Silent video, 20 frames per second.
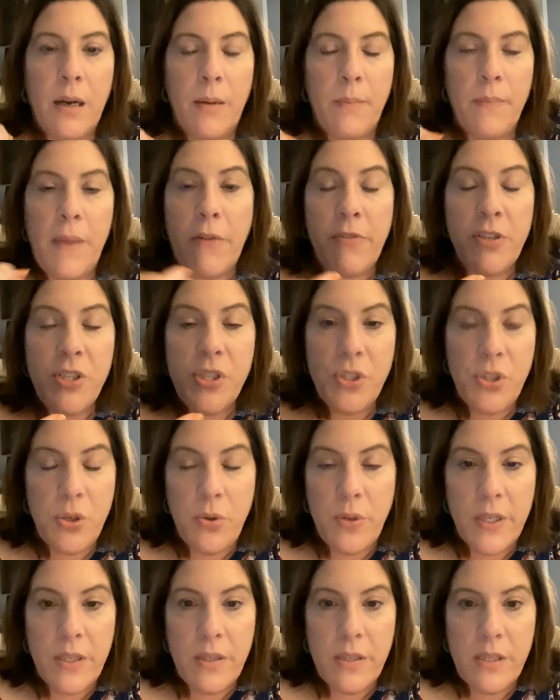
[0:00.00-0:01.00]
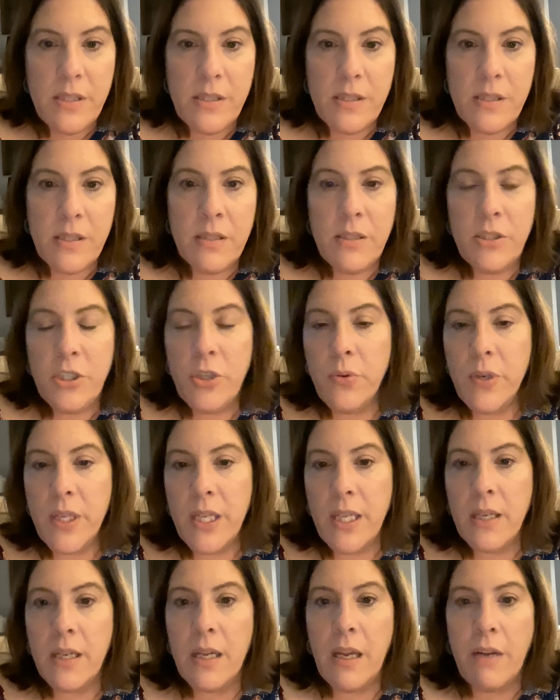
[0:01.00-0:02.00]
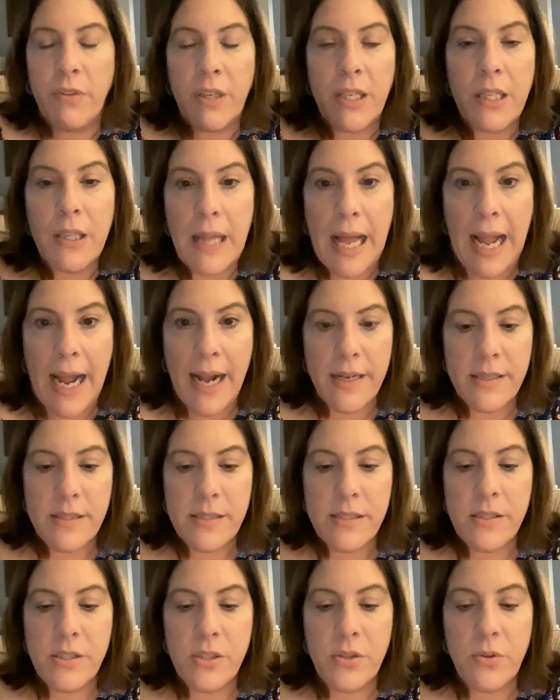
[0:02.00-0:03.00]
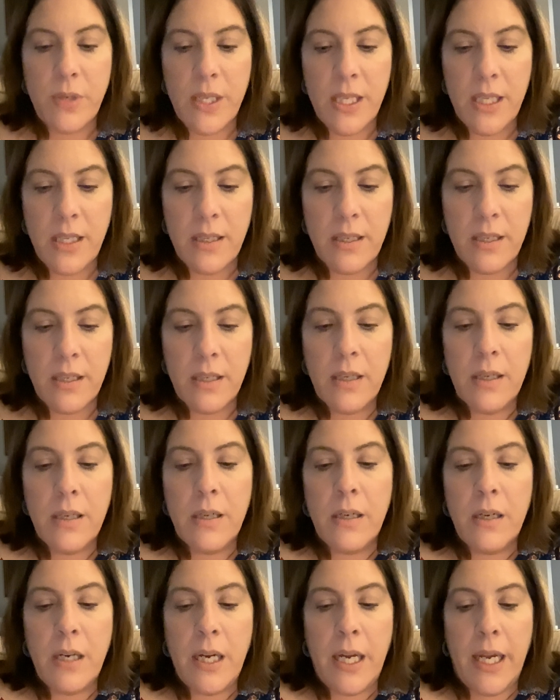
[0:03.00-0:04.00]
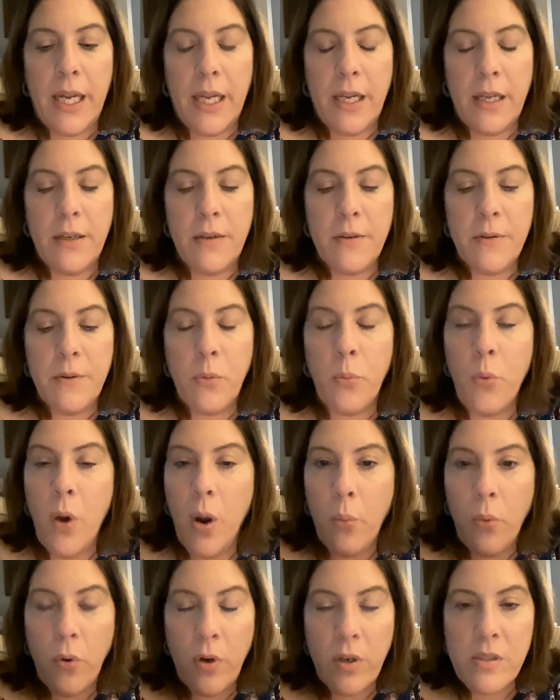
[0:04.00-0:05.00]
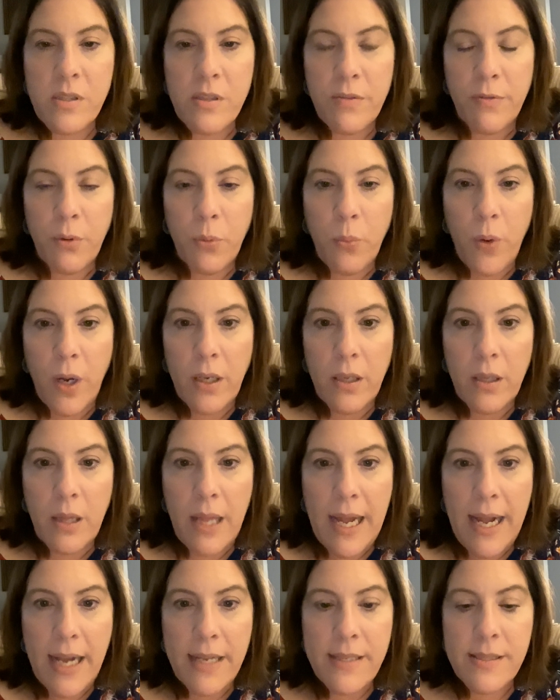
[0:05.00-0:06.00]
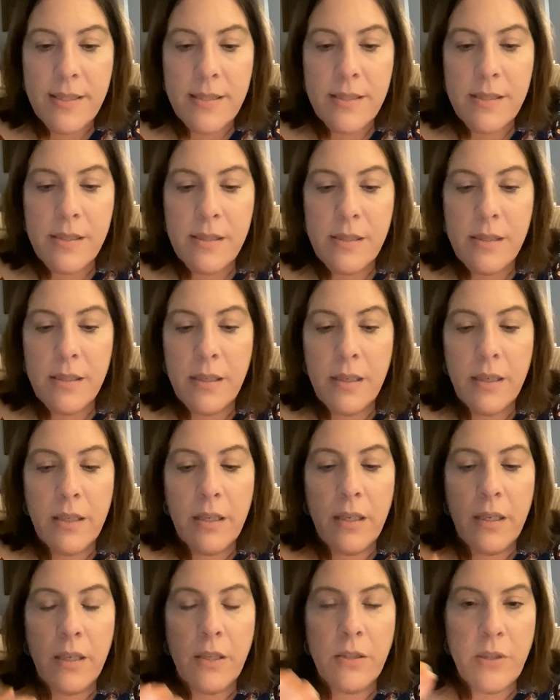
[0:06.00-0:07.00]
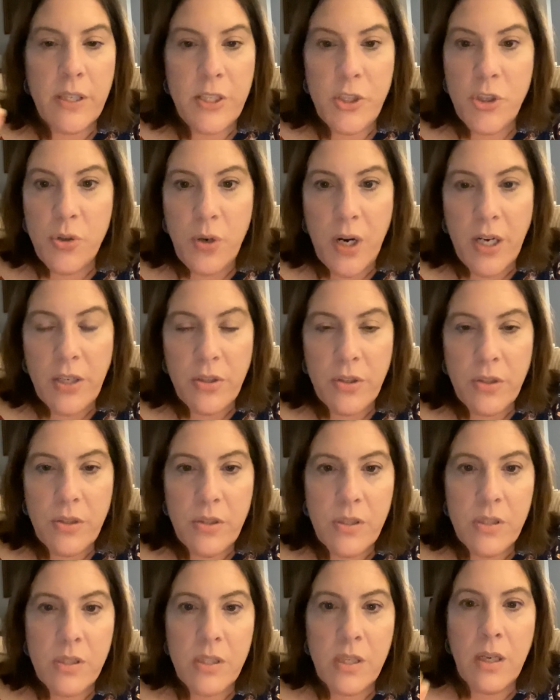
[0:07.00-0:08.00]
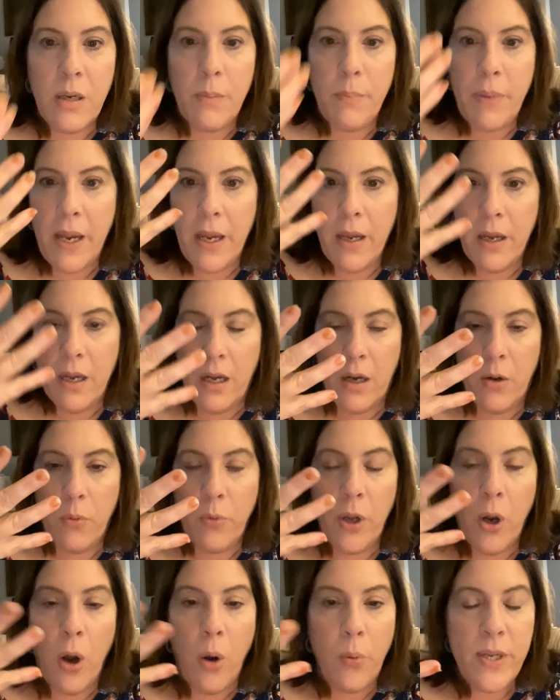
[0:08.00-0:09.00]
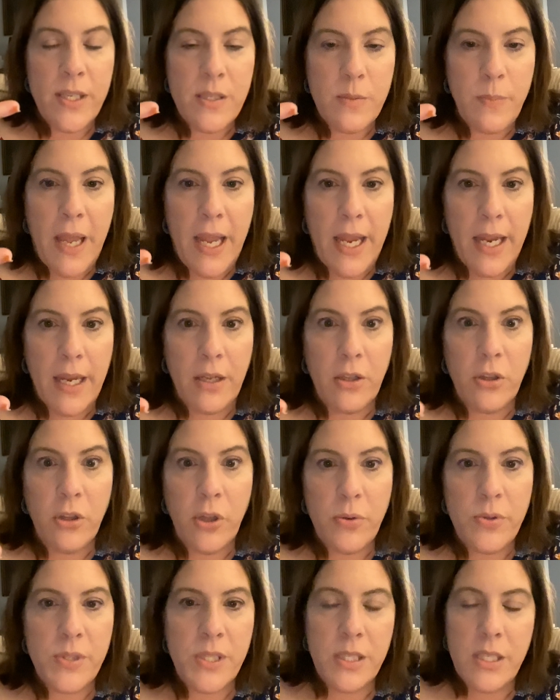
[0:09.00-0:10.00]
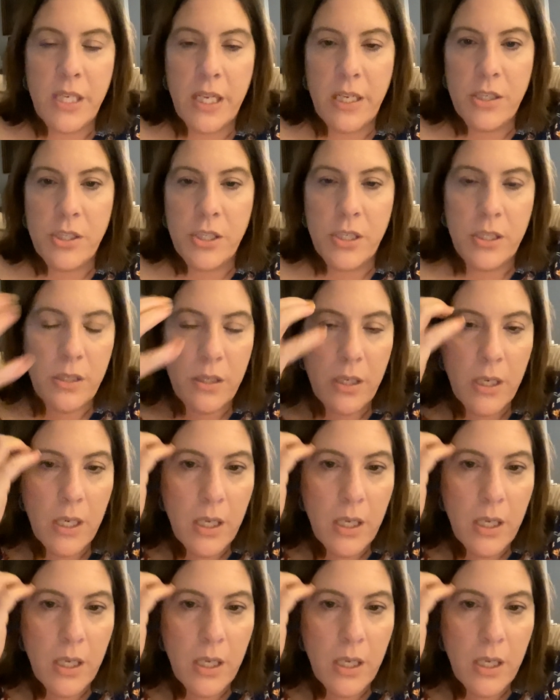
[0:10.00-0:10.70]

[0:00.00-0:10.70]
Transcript: every student is unique, every class is unique, and what works for one class, instructors, we always pay close attention